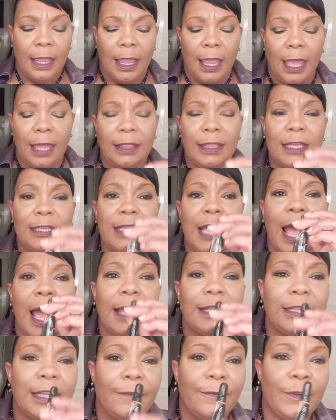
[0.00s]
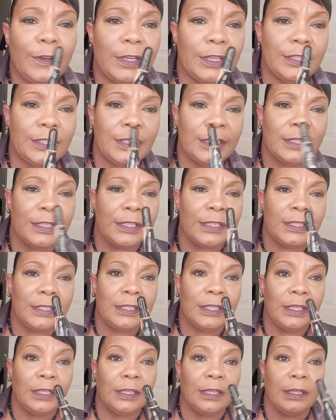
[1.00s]
And this high-definition
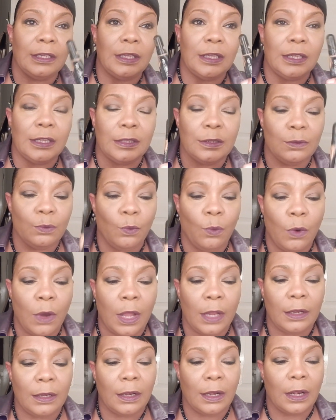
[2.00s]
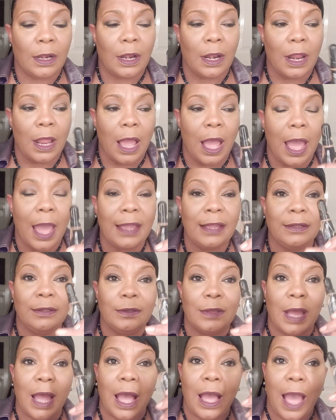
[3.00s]
concealer is what I
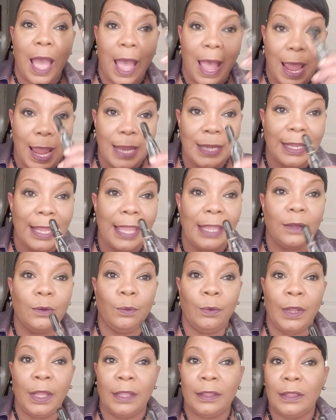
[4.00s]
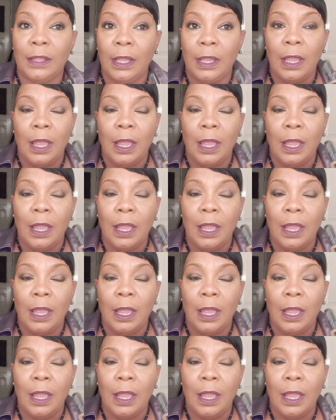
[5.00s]
highlight with.